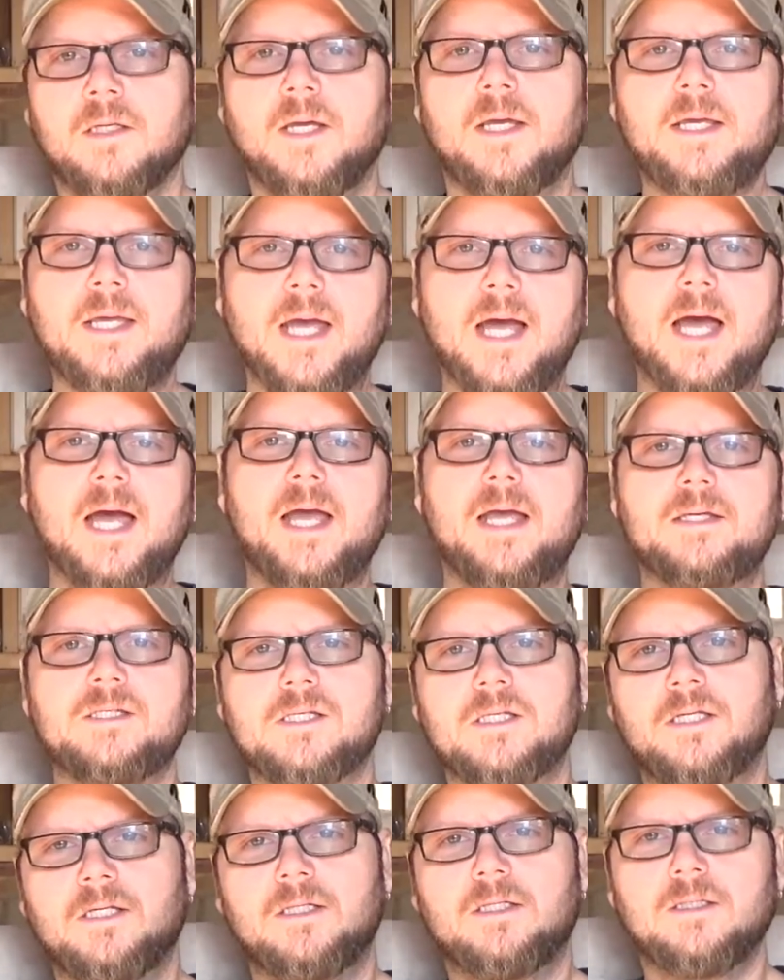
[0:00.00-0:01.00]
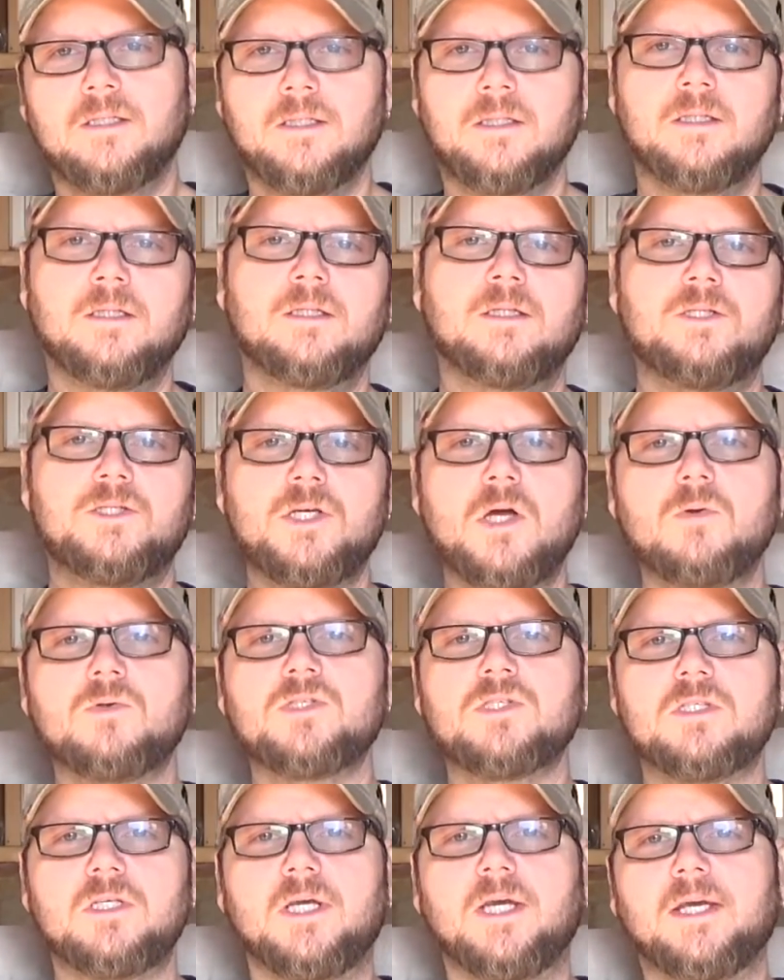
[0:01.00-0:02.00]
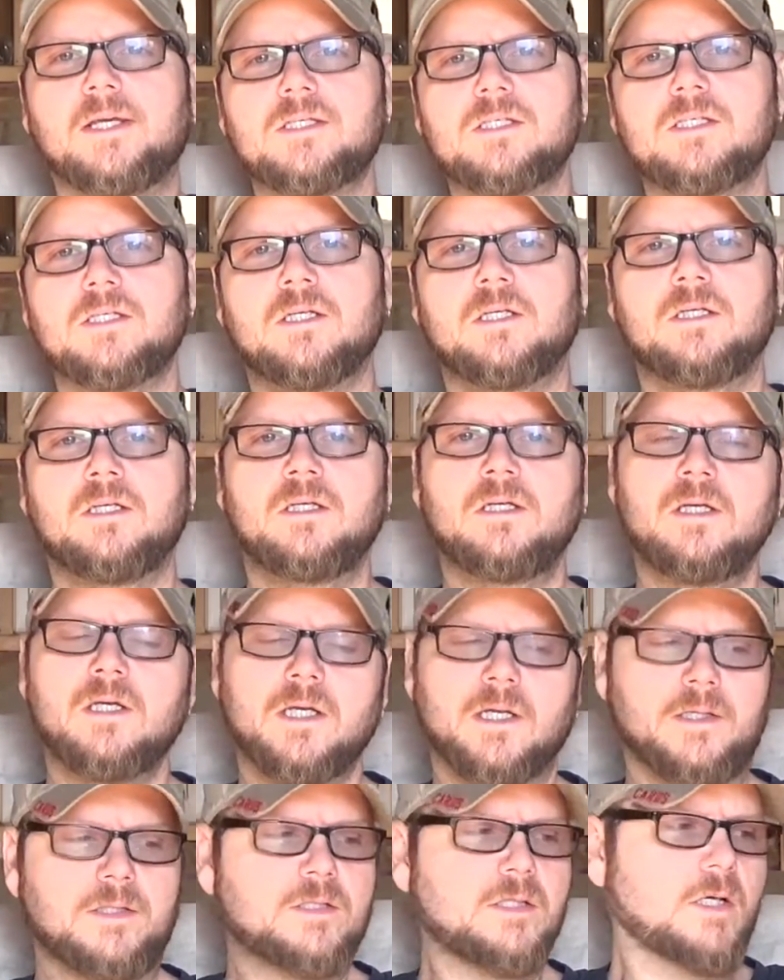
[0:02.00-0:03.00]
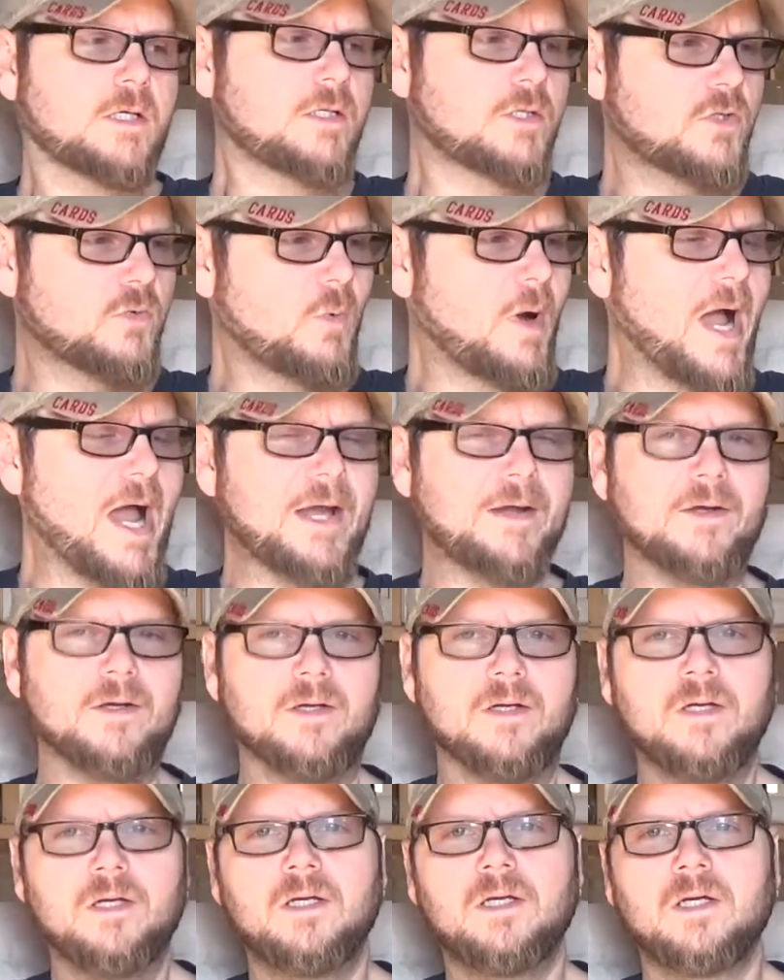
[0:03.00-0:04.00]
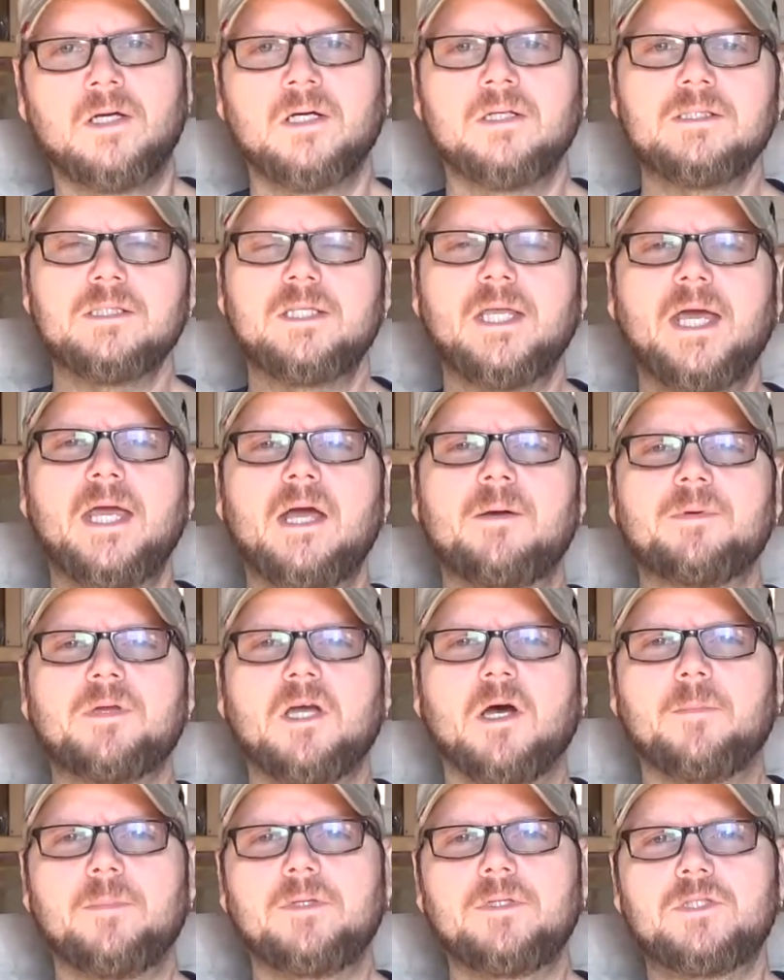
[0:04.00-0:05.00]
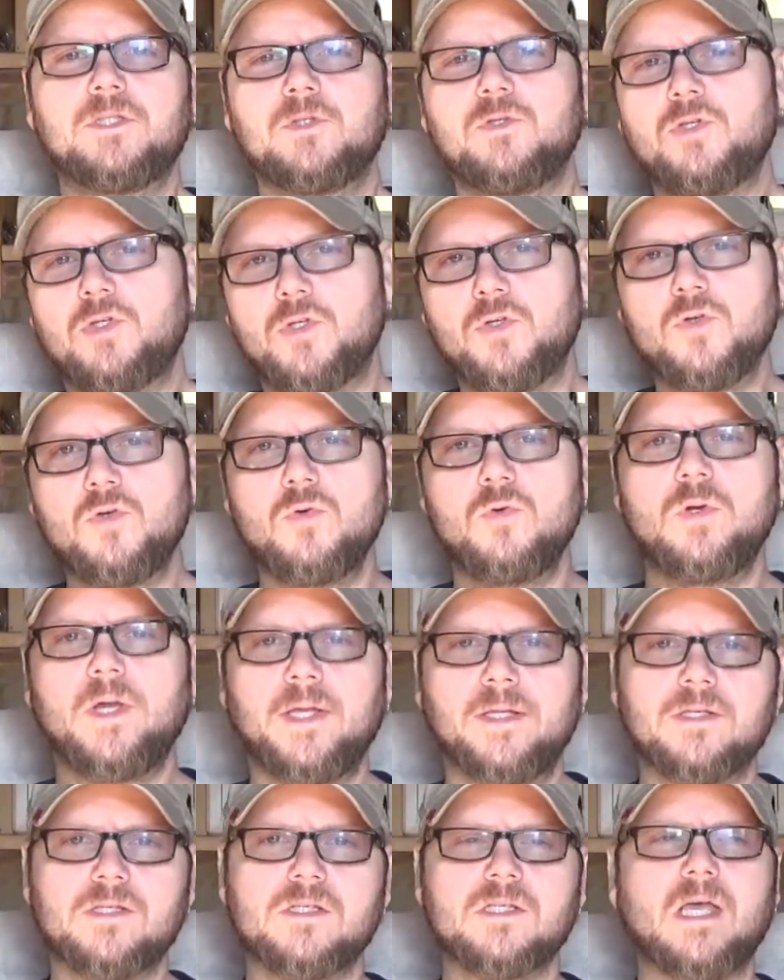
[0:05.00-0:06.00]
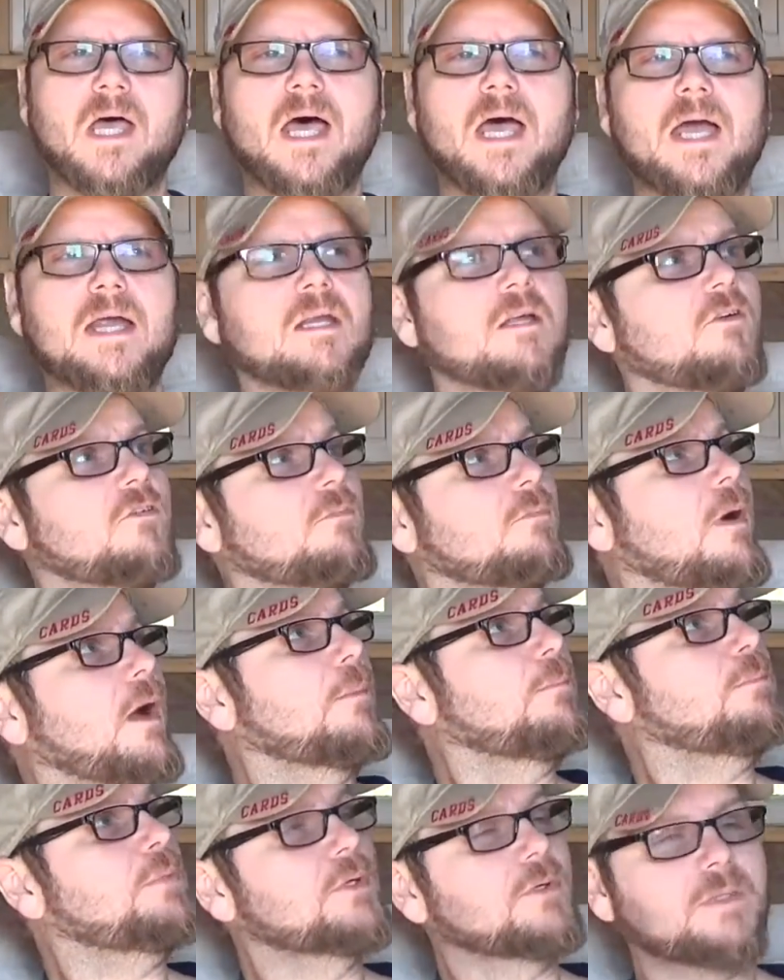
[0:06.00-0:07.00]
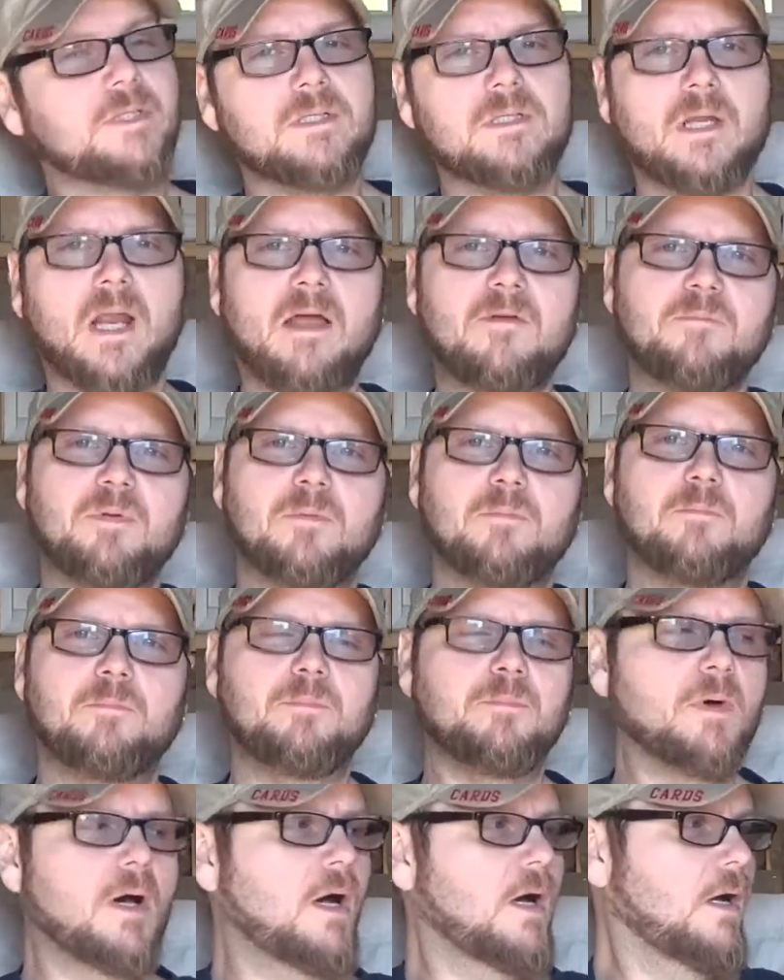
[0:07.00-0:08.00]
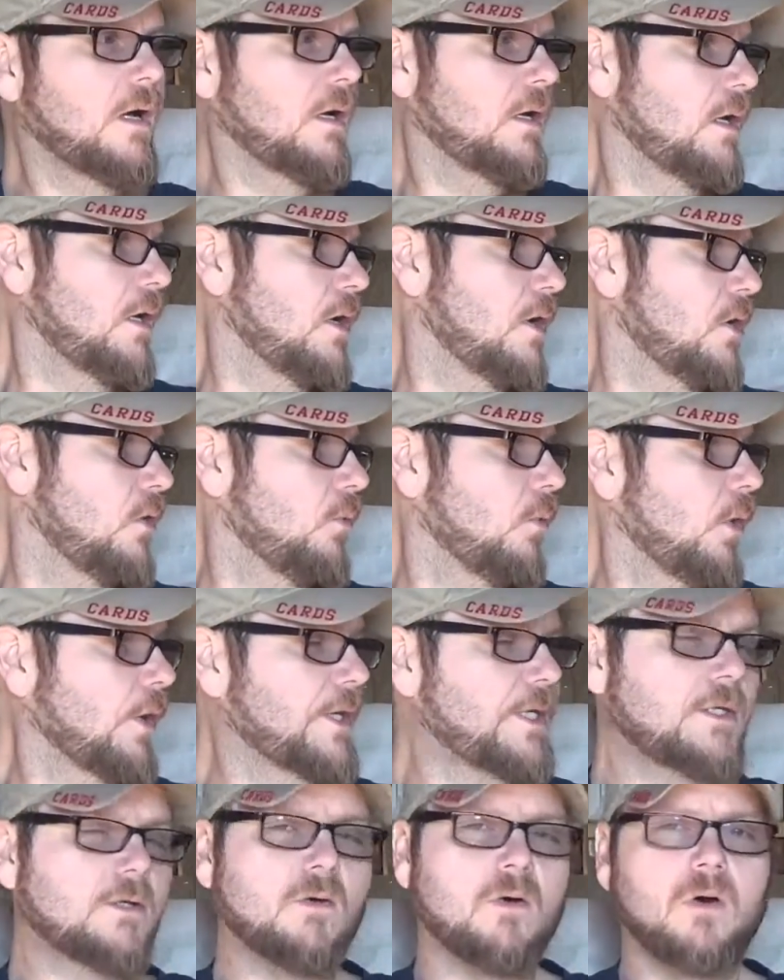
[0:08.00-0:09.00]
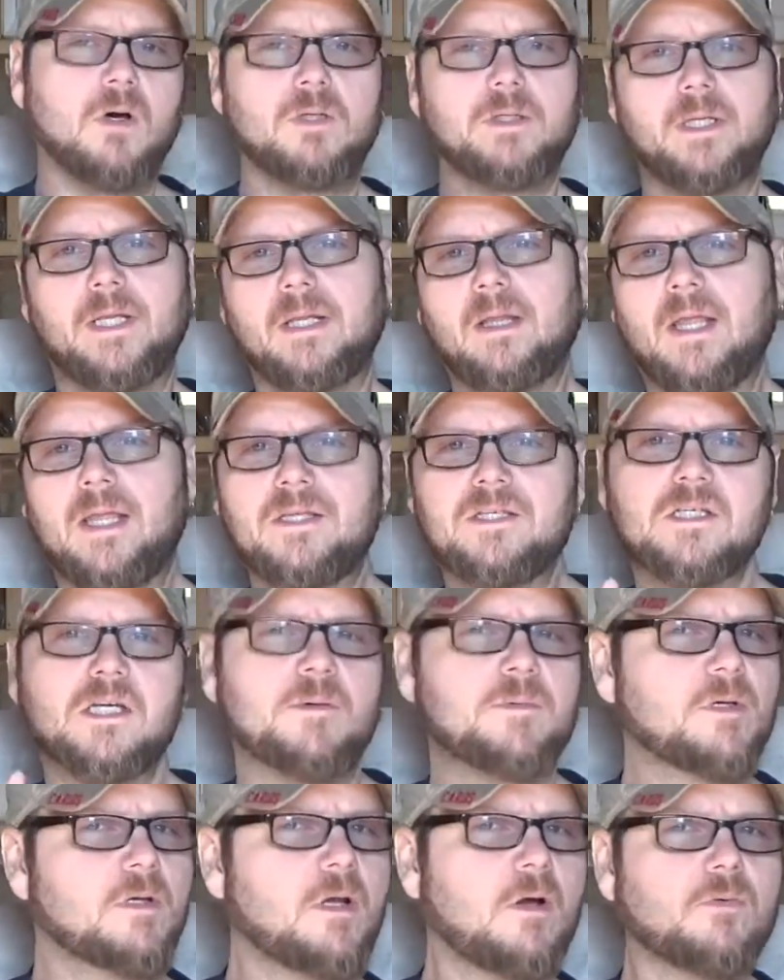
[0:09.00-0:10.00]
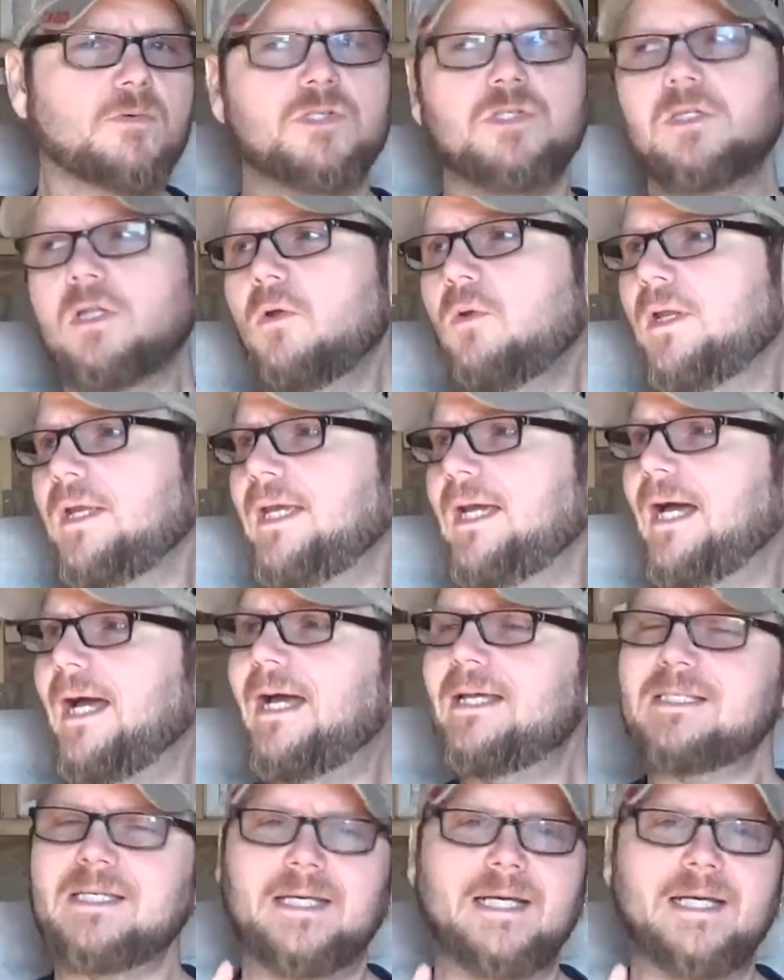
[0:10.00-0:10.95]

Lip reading: Hey guys, Joe Sticks, Kentucky Swagger. Today I'm coming to you inside of my building that I've been working on. It's coming along slowly, guys.